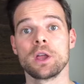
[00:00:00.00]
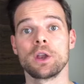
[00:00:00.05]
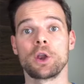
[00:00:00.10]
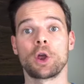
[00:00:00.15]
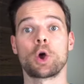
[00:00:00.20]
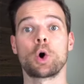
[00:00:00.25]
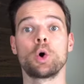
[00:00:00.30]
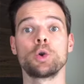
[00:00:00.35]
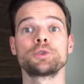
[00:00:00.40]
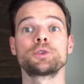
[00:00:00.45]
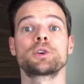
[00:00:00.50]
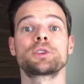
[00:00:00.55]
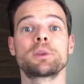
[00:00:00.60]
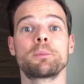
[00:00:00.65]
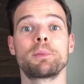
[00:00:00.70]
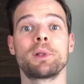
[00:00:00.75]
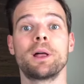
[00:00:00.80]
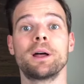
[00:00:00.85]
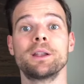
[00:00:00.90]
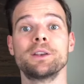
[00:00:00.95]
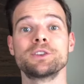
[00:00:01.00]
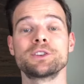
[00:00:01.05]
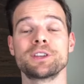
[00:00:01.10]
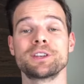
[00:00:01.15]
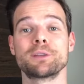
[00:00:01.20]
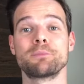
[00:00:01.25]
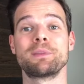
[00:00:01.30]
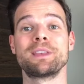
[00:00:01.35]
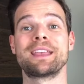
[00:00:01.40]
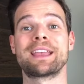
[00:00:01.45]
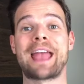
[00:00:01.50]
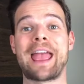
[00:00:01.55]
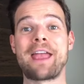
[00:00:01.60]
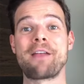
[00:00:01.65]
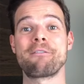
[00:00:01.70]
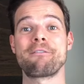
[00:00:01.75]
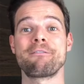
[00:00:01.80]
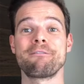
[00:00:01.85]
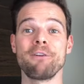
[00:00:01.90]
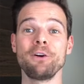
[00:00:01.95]
Nicole took the plunge into being a
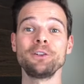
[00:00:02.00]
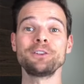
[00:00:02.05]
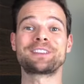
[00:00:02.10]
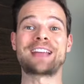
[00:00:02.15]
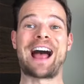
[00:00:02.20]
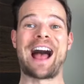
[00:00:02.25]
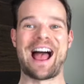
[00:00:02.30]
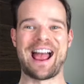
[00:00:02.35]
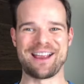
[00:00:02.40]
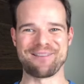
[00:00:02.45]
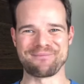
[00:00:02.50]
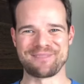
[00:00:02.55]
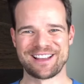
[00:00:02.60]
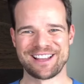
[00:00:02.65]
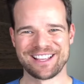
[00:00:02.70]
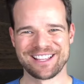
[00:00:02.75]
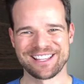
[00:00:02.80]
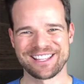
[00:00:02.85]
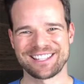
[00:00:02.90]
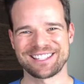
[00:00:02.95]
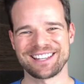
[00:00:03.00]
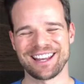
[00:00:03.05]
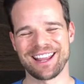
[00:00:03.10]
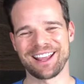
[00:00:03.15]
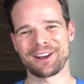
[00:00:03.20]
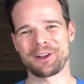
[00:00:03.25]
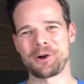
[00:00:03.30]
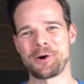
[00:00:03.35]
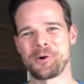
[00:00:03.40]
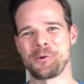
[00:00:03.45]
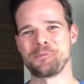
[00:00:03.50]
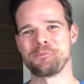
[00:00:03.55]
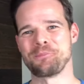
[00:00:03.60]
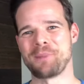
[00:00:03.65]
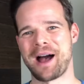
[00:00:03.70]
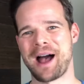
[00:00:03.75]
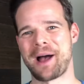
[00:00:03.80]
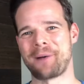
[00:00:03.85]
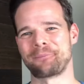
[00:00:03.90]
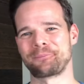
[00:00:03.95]
full-time stay-at-home
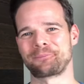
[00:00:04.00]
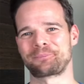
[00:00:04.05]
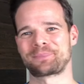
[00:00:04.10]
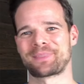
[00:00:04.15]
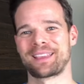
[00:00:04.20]
mom.